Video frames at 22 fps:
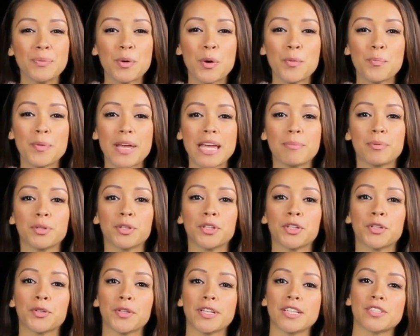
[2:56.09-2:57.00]
you won't be able to
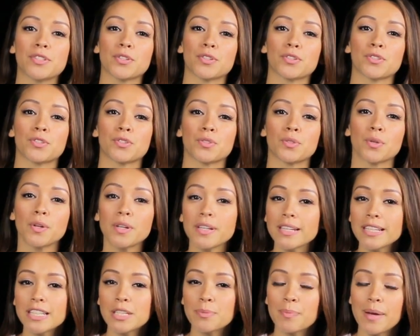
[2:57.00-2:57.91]
increase your
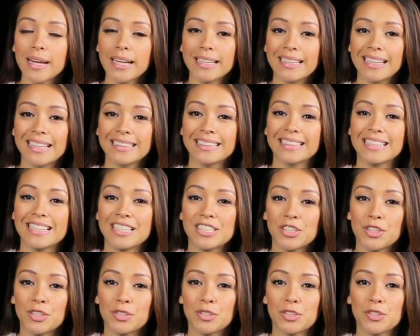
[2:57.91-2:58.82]
storage by connecting
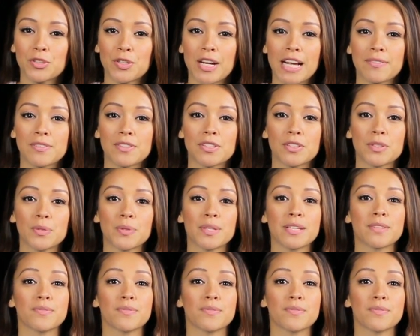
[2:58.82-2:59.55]
external drives to